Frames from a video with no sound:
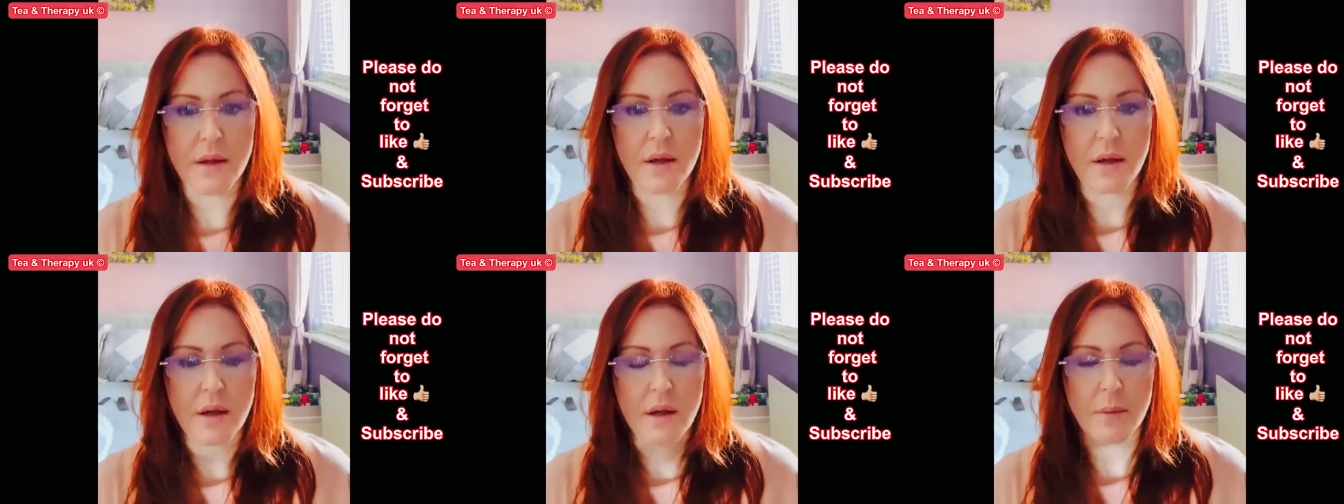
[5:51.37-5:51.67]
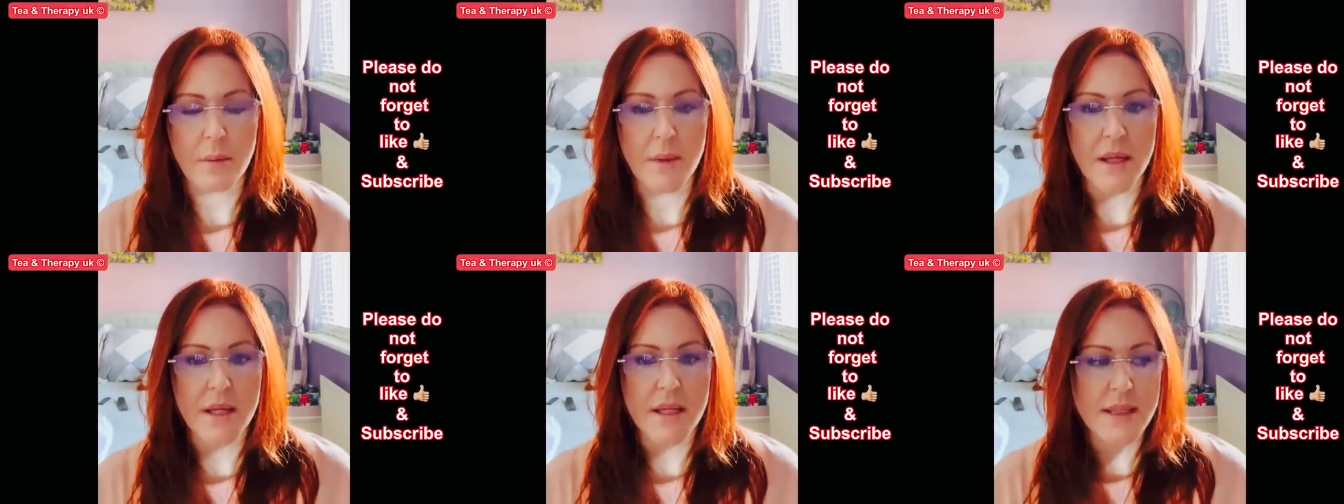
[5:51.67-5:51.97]

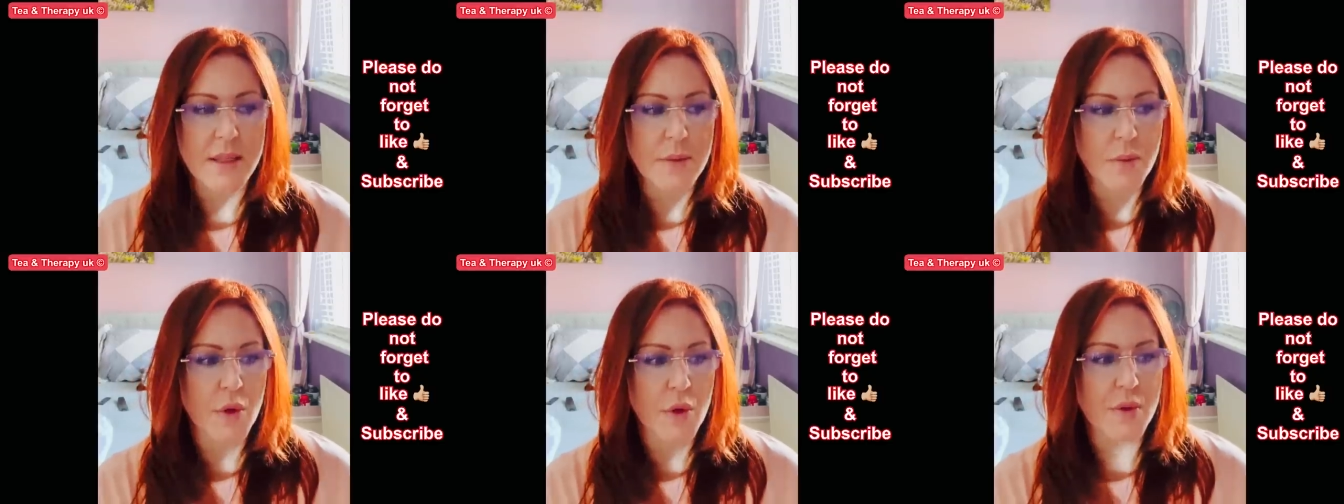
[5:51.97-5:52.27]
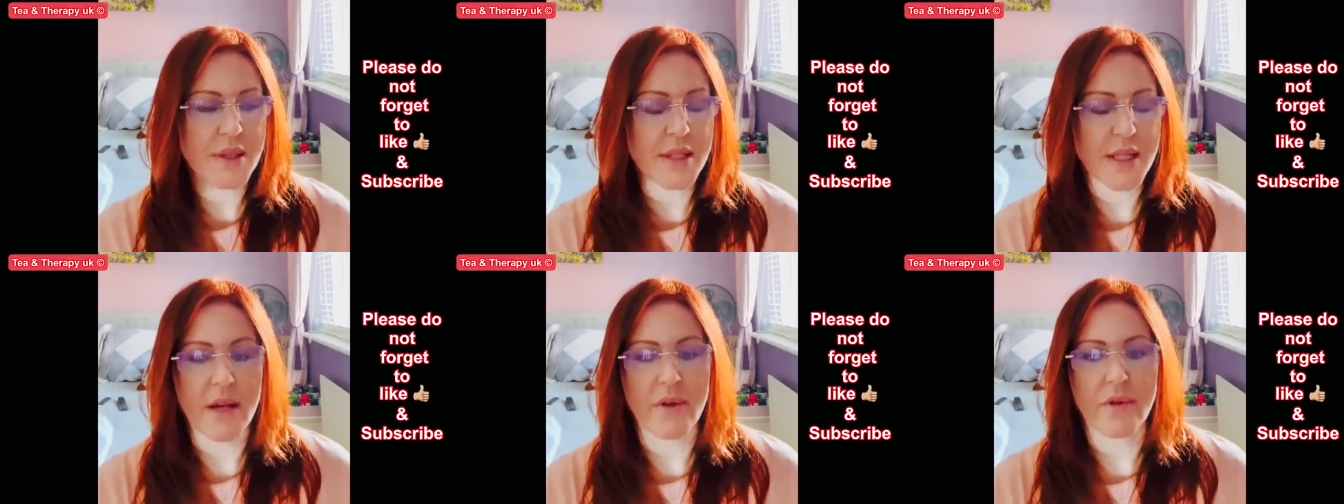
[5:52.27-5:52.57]
Um, and this is what you're
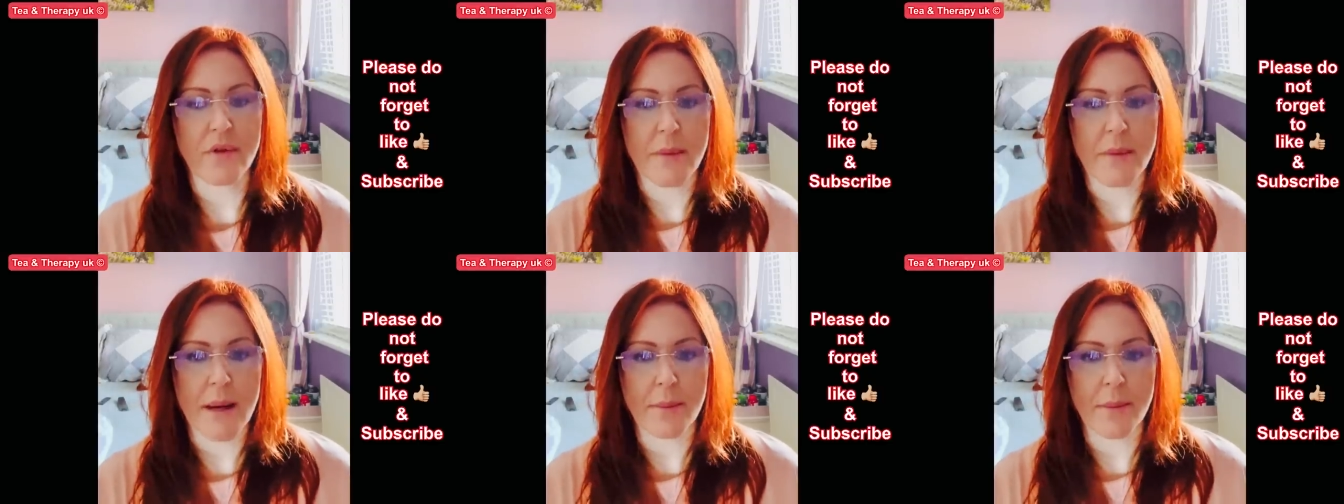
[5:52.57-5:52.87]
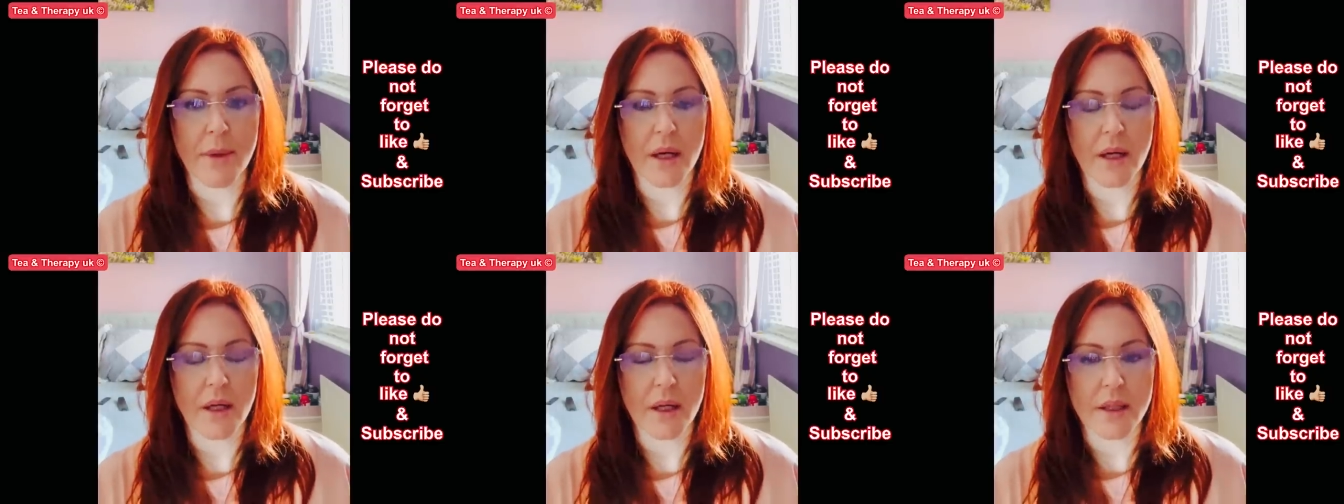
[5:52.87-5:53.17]
seeing from
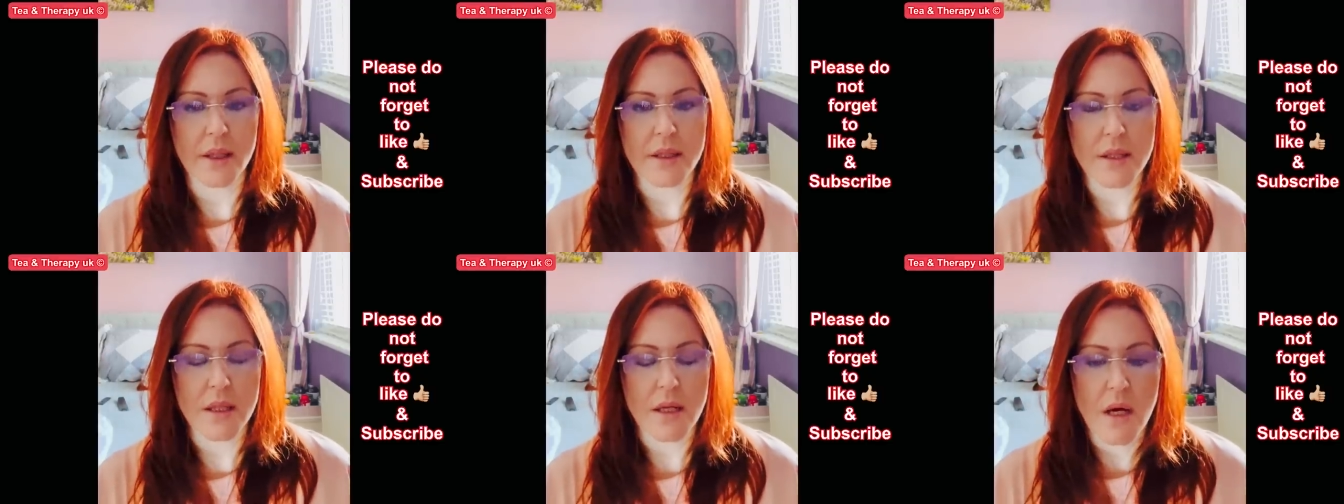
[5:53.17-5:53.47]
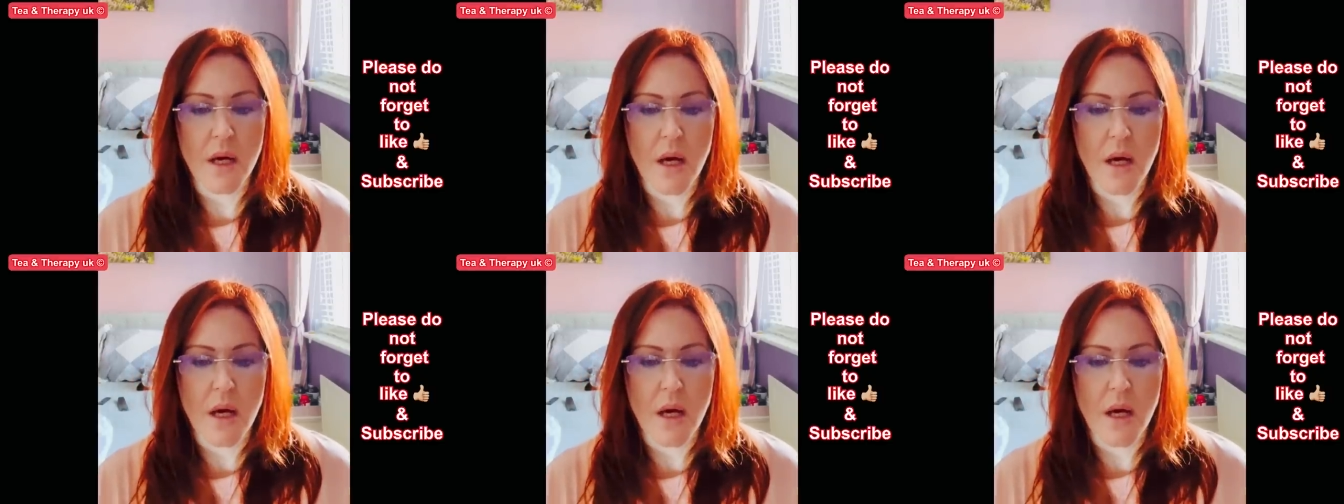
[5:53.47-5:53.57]
Amber Heard.